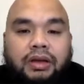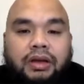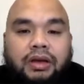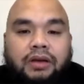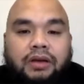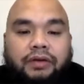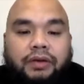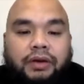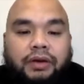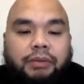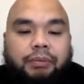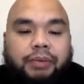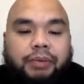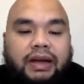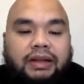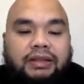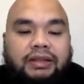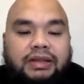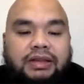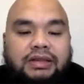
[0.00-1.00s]
For your
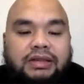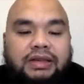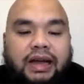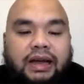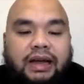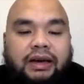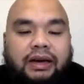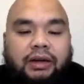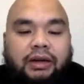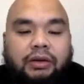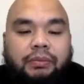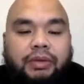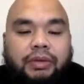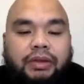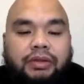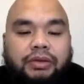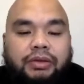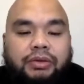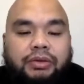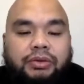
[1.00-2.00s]
practice, I
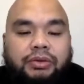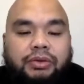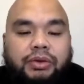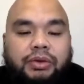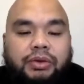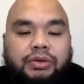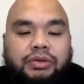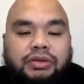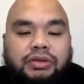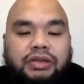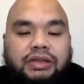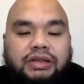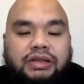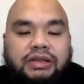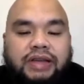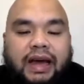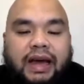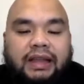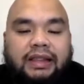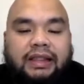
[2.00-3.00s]
recommend you to use these
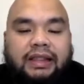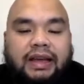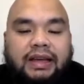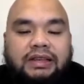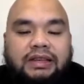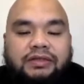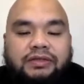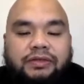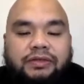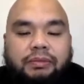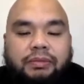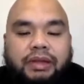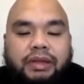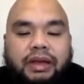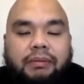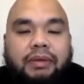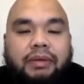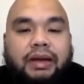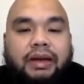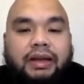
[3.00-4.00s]
guidelines from the
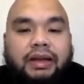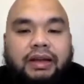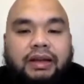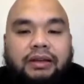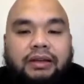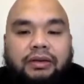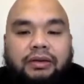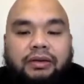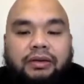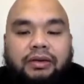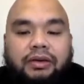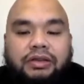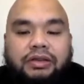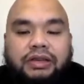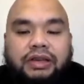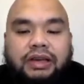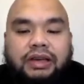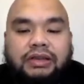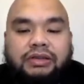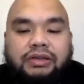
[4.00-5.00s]
American
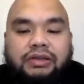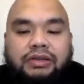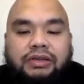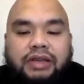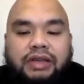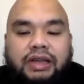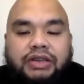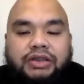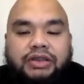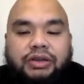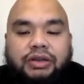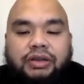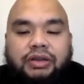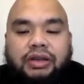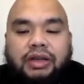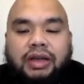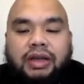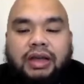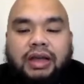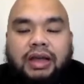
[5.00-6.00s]
Urological Association,
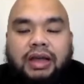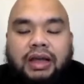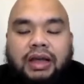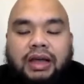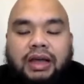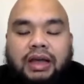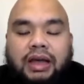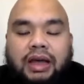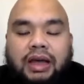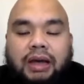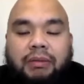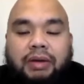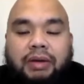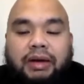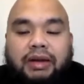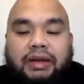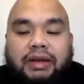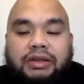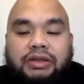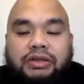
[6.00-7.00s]

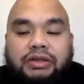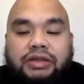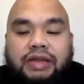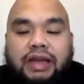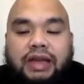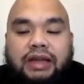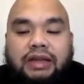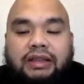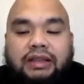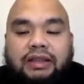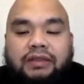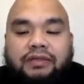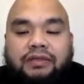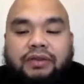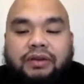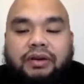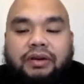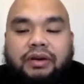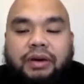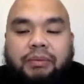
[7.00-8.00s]
American Society
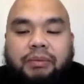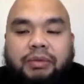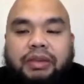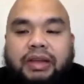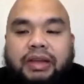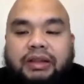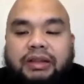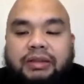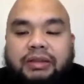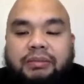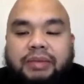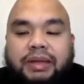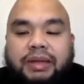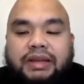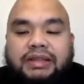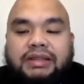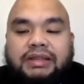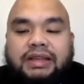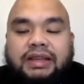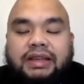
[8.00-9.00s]
for Reproductive
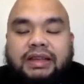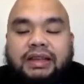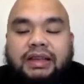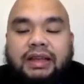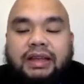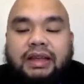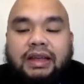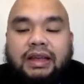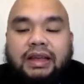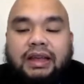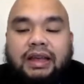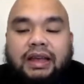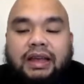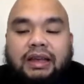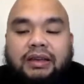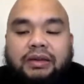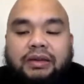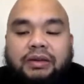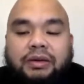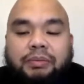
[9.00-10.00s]
Medicine,
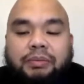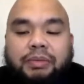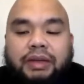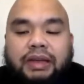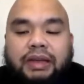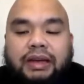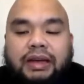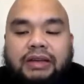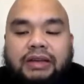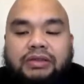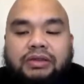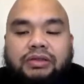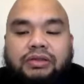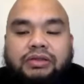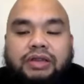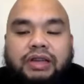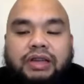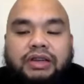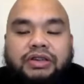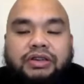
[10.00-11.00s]
and European
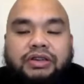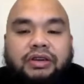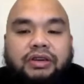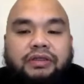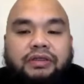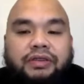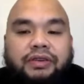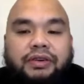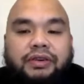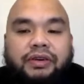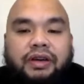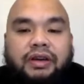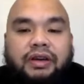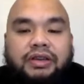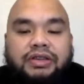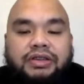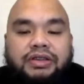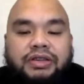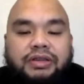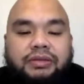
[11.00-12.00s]
Association of
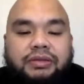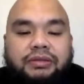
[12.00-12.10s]
Urology.